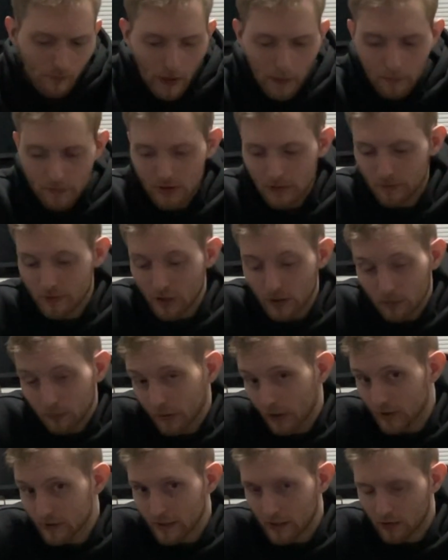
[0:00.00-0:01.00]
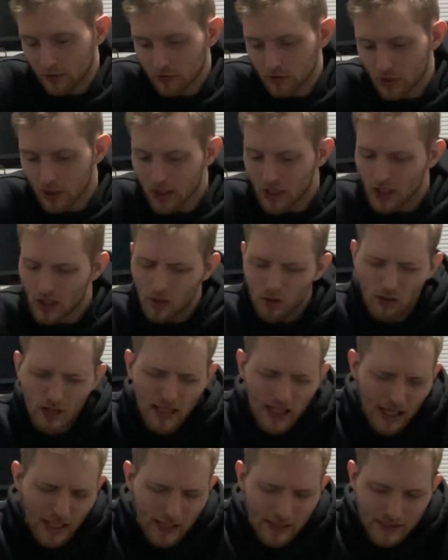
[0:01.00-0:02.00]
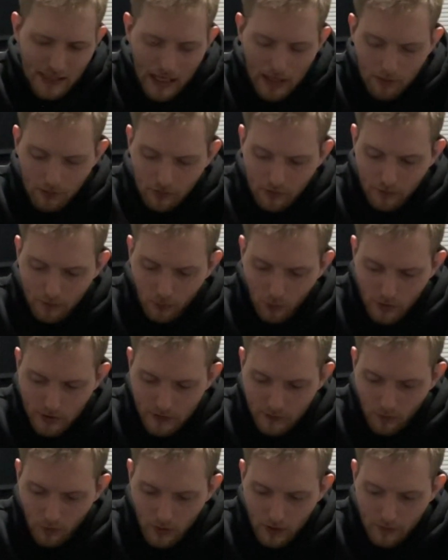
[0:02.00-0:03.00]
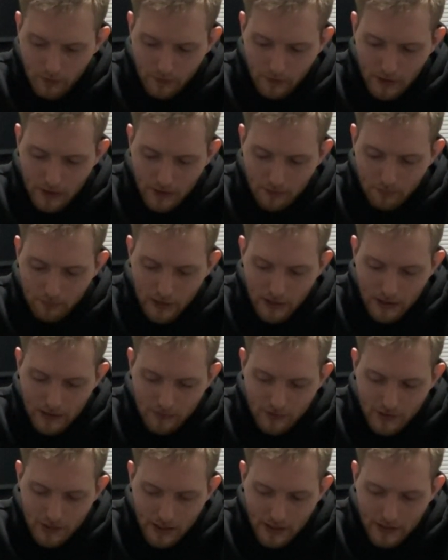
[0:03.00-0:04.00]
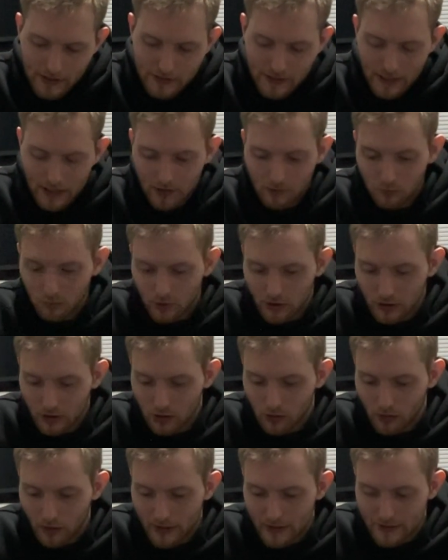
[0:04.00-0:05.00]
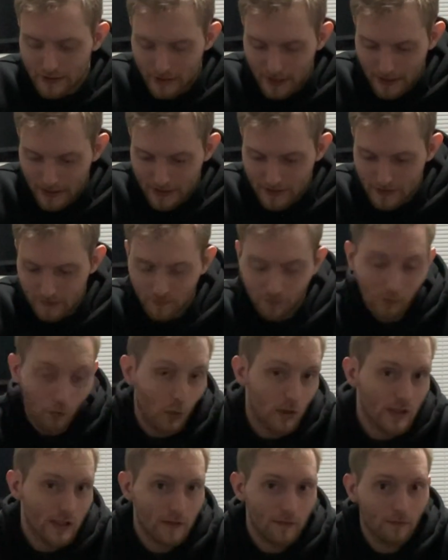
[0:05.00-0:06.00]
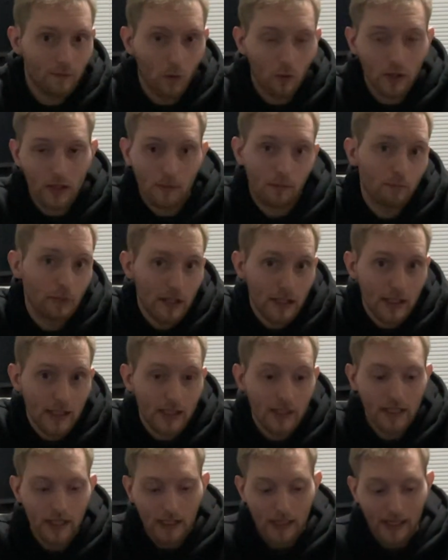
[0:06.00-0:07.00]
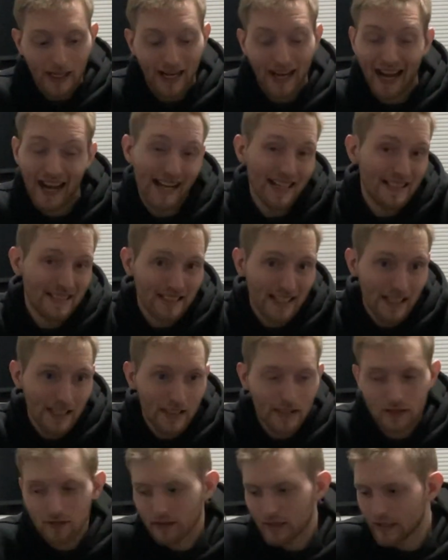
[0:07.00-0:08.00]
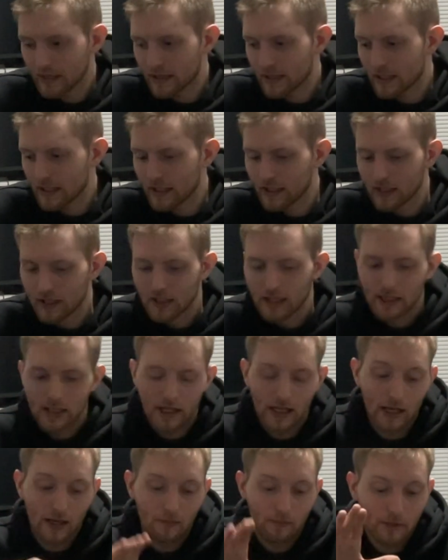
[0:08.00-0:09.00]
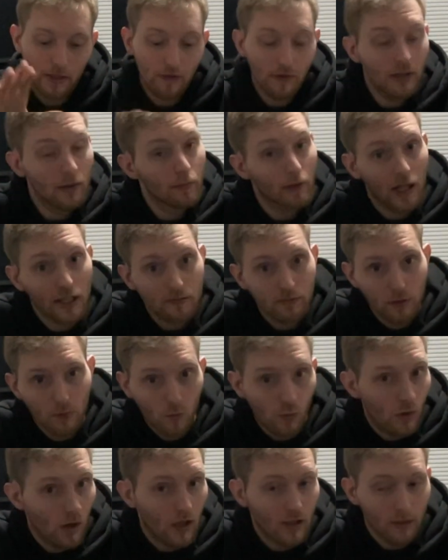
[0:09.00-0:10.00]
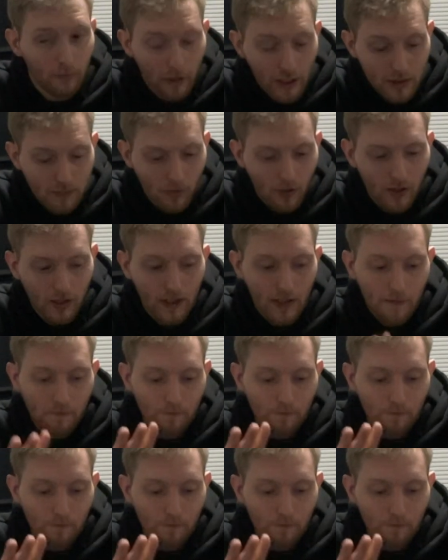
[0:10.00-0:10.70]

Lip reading: Some single player titles, you can kind of dabble in 1440p medium settings. I wouldn't quite say it's 1440p high settings or anything. Even in Blacksmith Wukong, the benchmark,